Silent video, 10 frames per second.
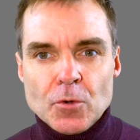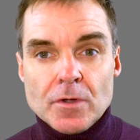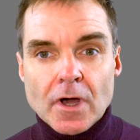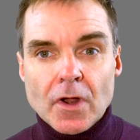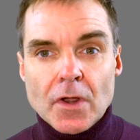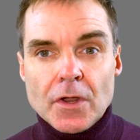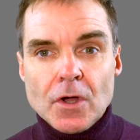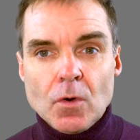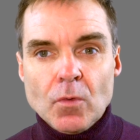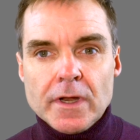camera
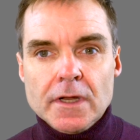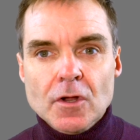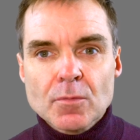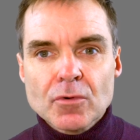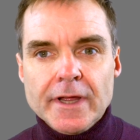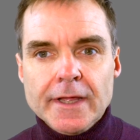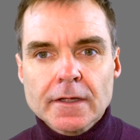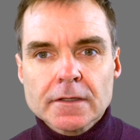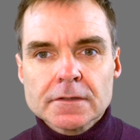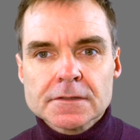at eye level
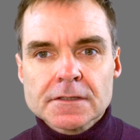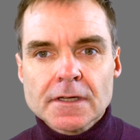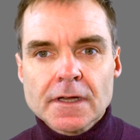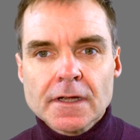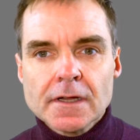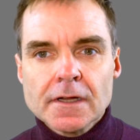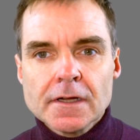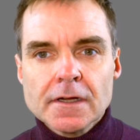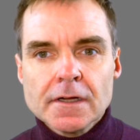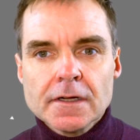with the
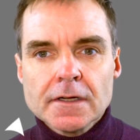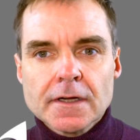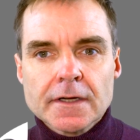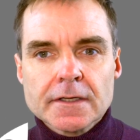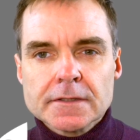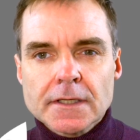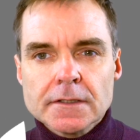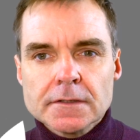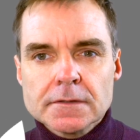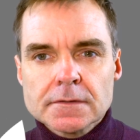light in front
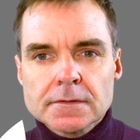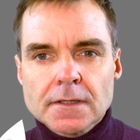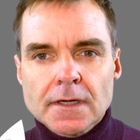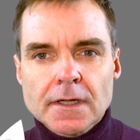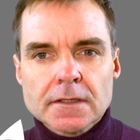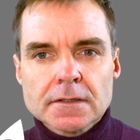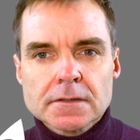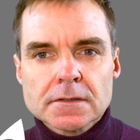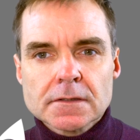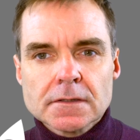of your face,
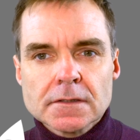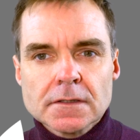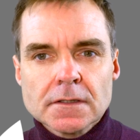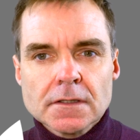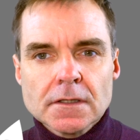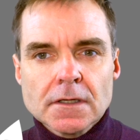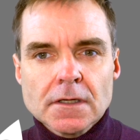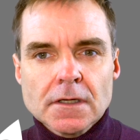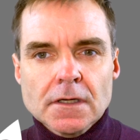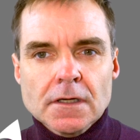just off
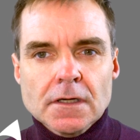center.